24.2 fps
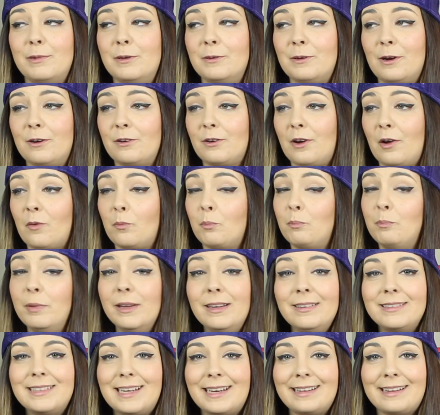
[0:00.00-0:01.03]
Mutant Underground
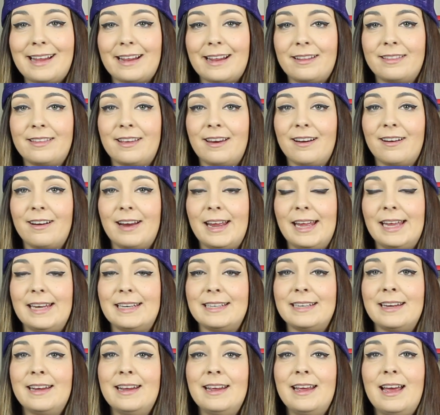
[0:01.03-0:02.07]
building that they're
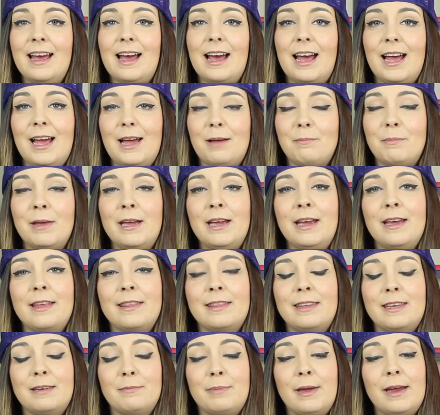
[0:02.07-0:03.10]
in,
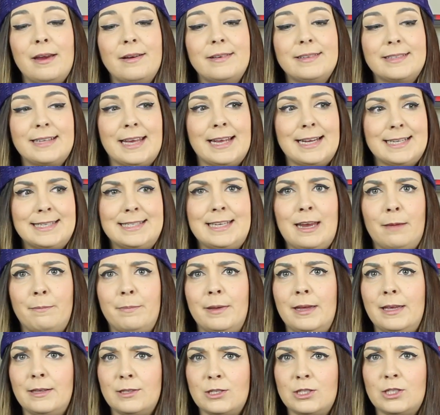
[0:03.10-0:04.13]
the parents kind of step
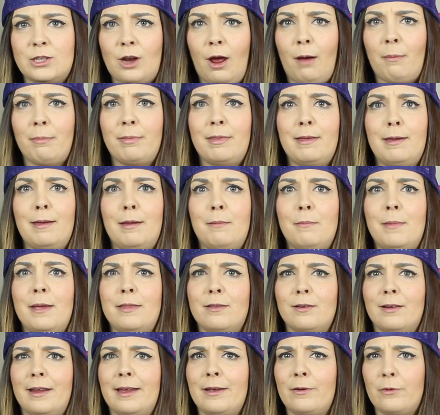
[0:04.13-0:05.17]
in, stop them, and
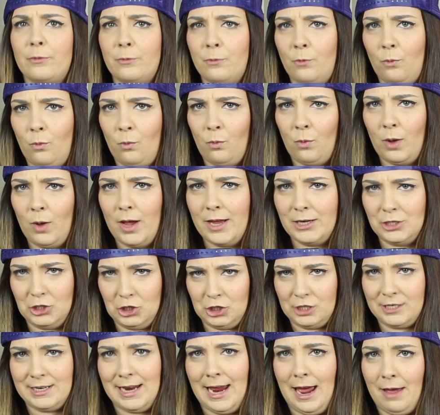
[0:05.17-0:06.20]
they're like, what
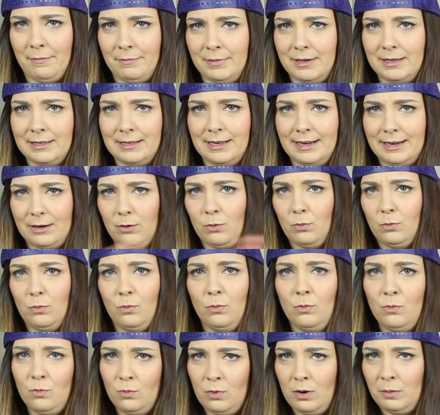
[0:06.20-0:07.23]
just happened? Like,
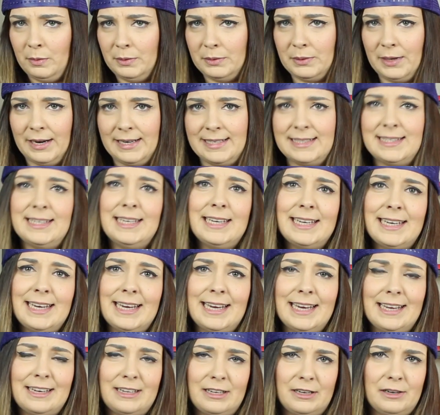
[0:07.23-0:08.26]
what were you guys
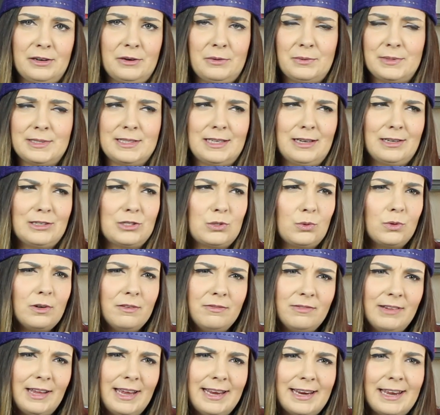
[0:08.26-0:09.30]
thinking? And it was sort
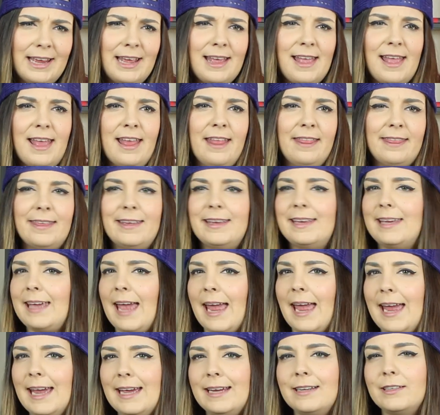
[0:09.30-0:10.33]
of like they
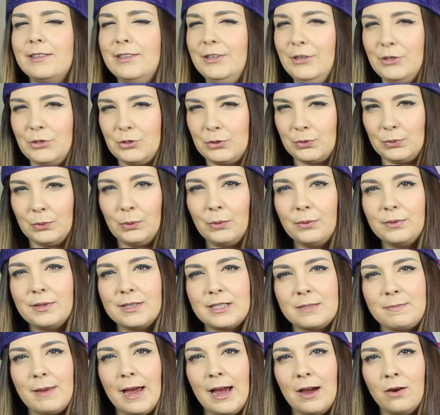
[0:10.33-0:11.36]
can't control
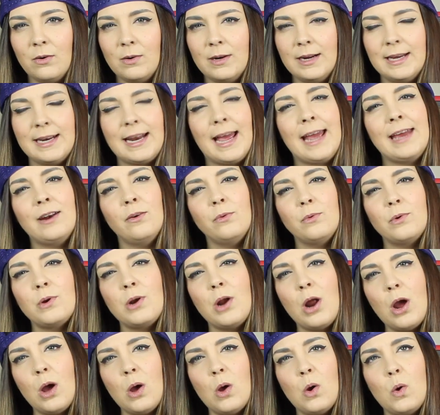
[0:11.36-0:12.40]
this power, and I don't
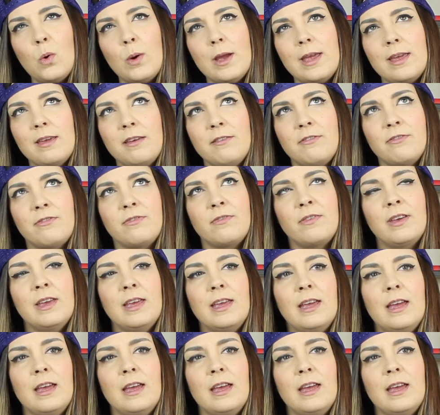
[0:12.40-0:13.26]
know if